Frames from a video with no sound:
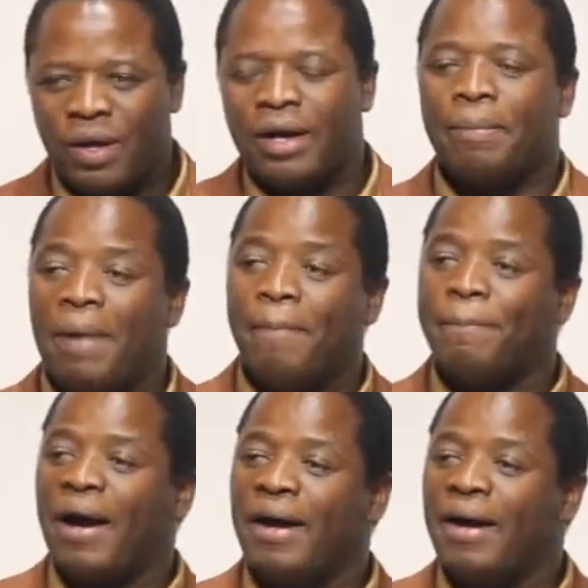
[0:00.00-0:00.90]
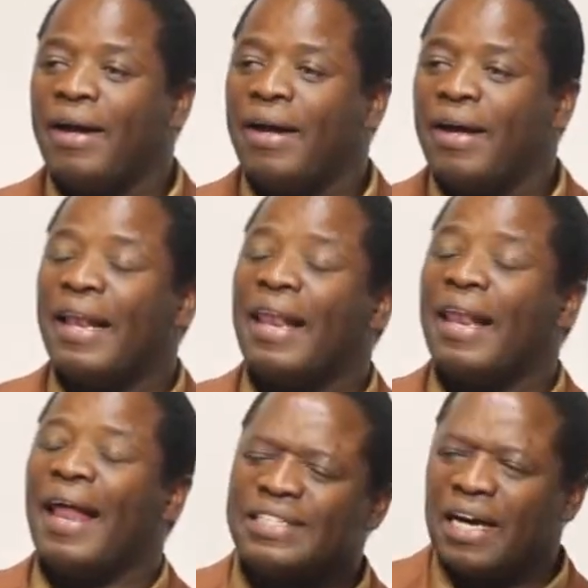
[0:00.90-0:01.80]
Remember,
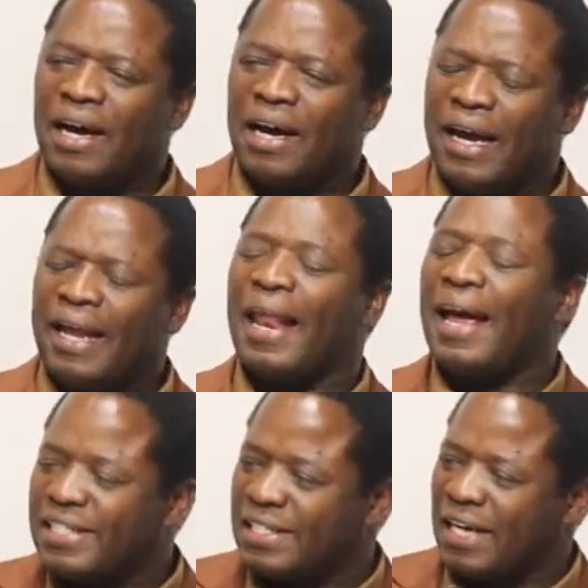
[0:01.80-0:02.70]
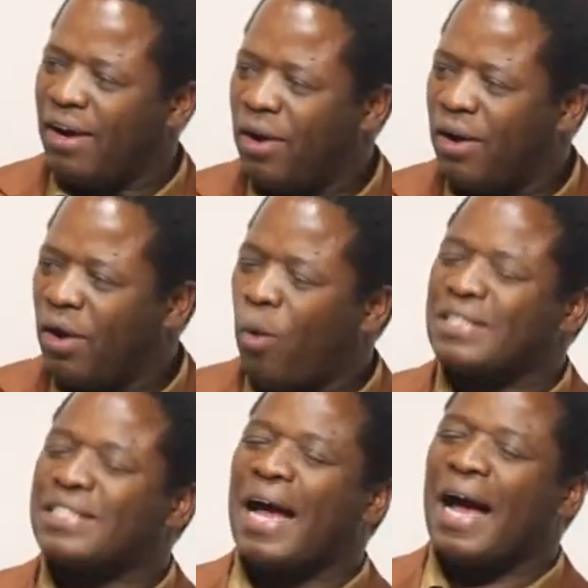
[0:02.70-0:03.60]
Elisha
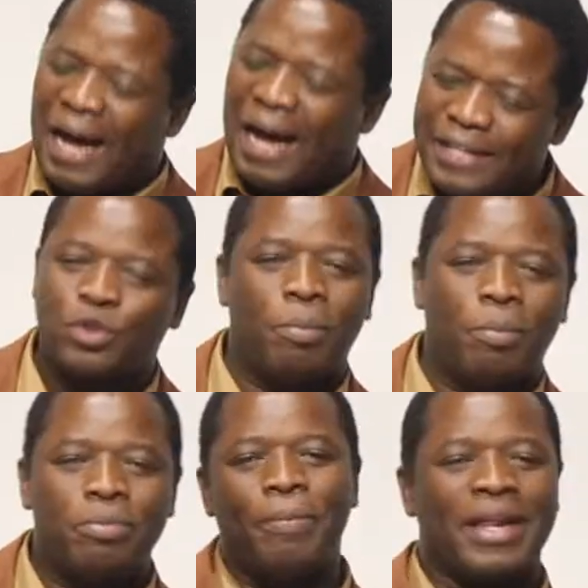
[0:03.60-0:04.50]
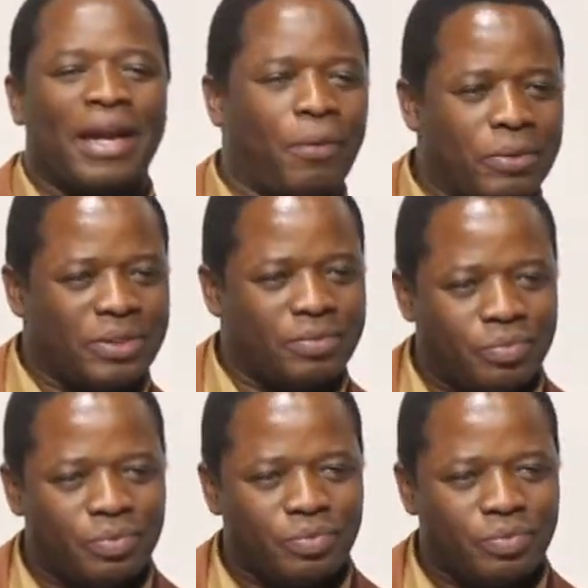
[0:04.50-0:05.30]
was accustomed to miracles.